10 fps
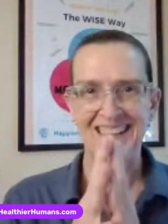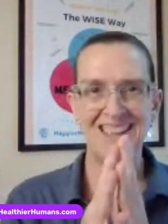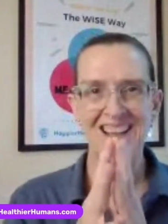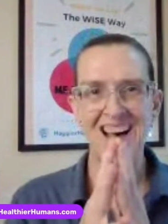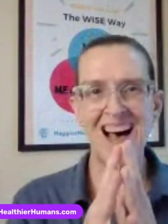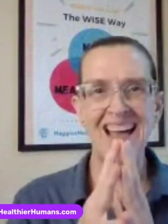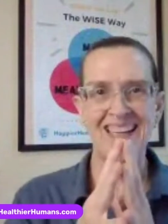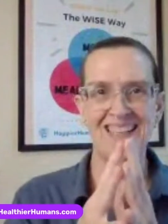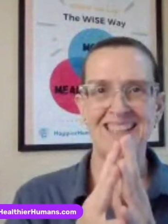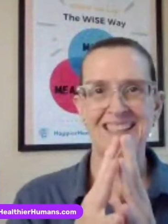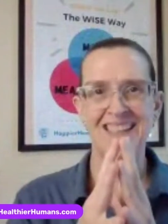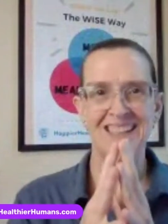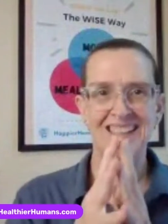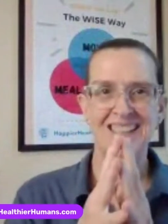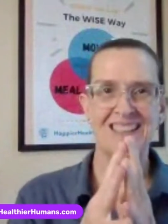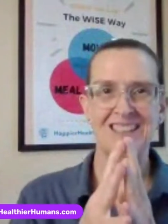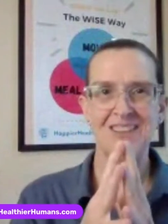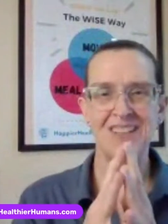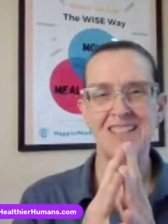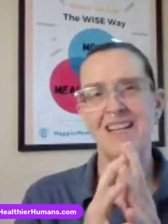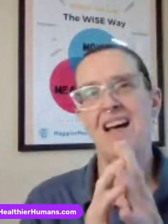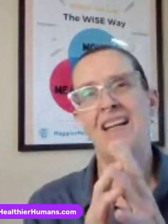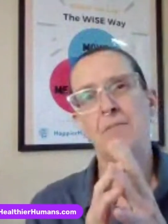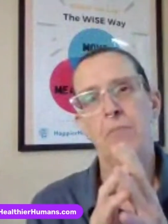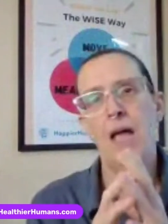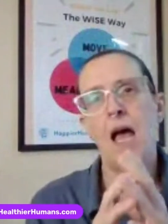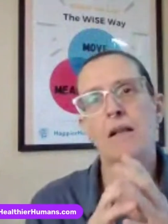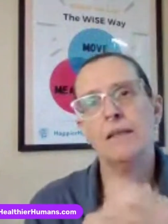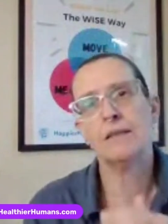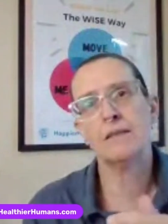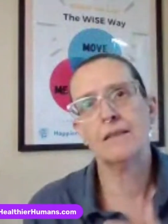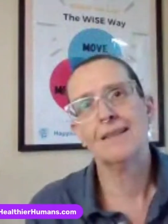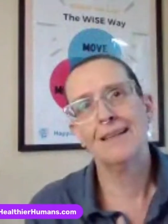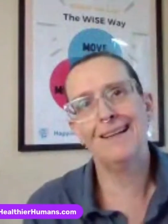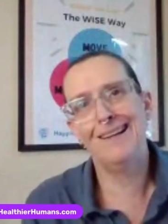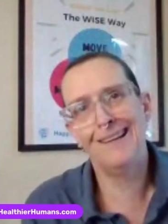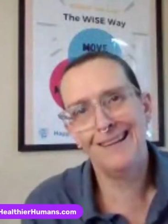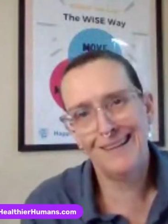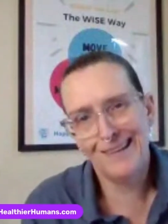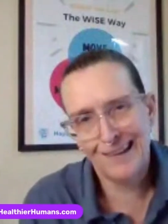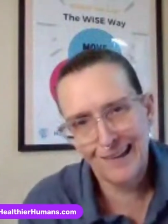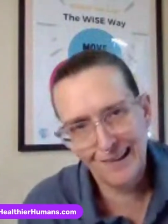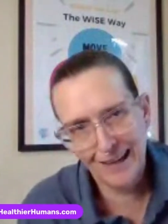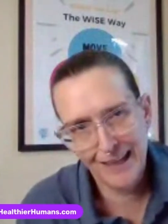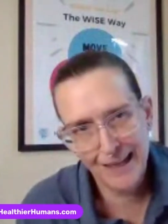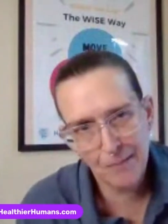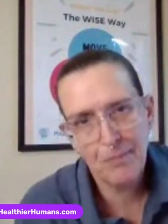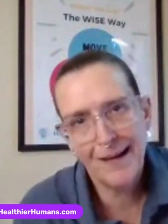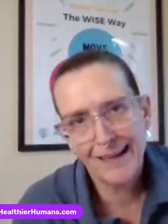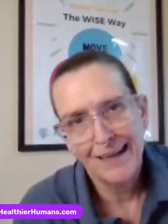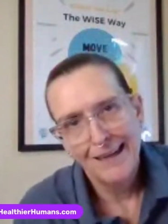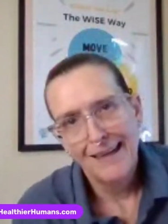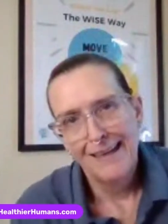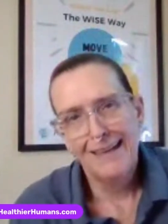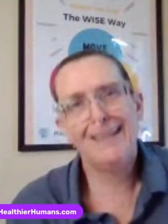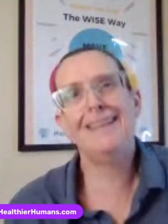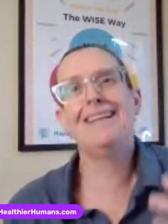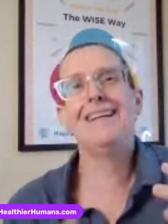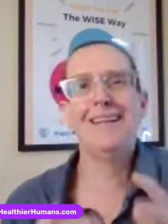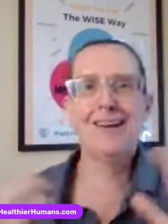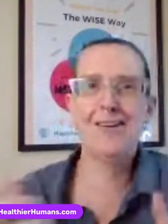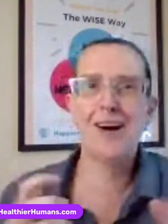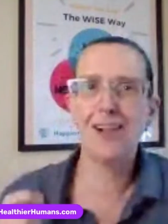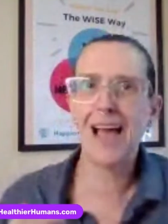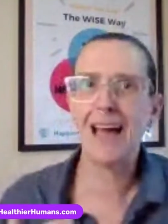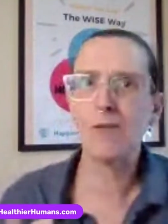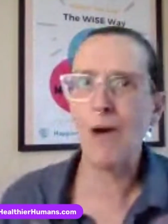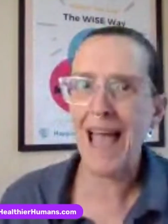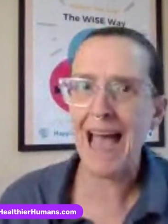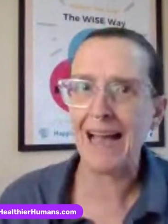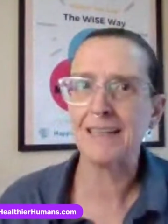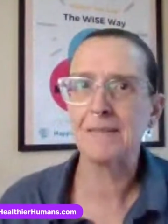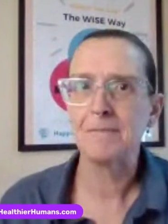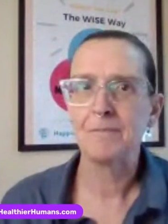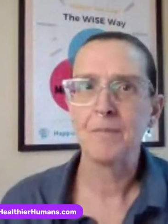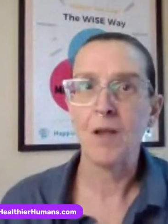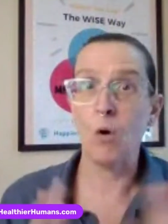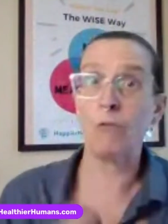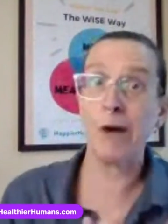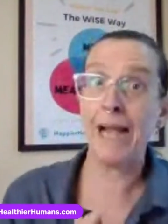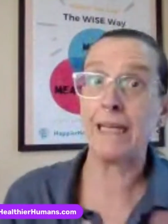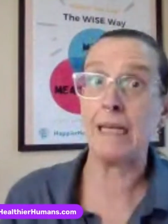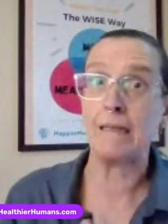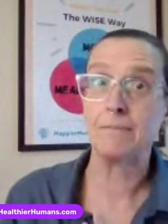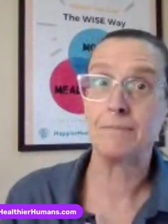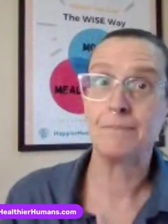aligned so that it's not imbalanced, and end up like, all out of whack or wrecking.